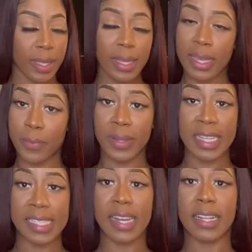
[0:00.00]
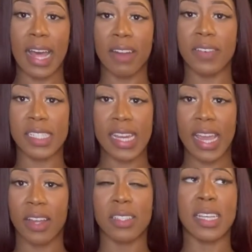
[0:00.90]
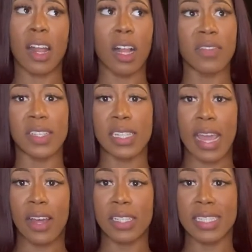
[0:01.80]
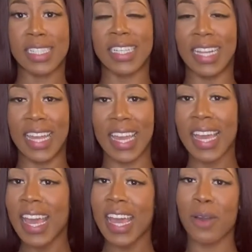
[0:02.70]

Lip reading: It really set a lot of us down. It set all of us down, essentially.